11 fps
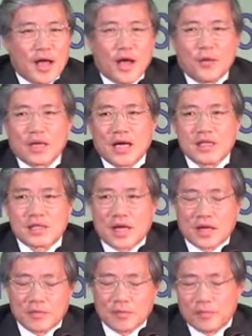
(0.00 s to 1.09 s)
And when I
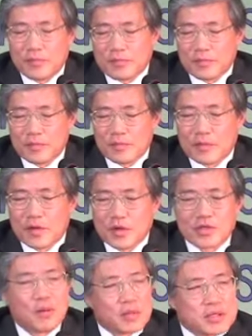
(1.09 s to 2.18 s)
said, you know,
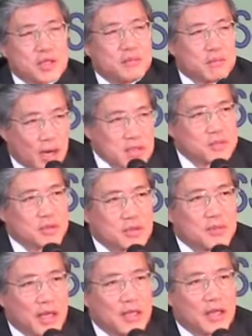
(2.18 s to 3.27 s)
it's almost impossible
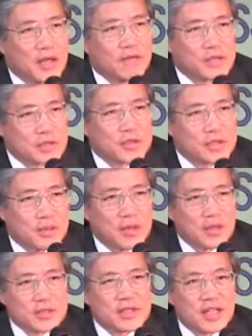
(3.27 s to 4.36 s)
to maintain fiscal
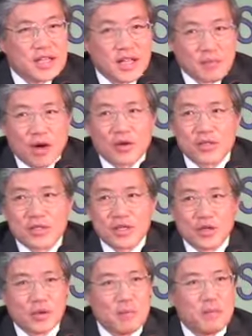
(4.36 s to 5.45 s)
stimulus in a democracy
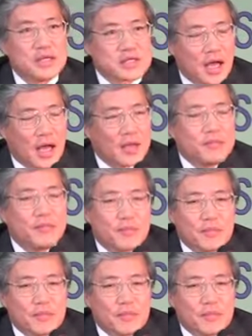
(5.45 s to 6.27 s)
during peacetime,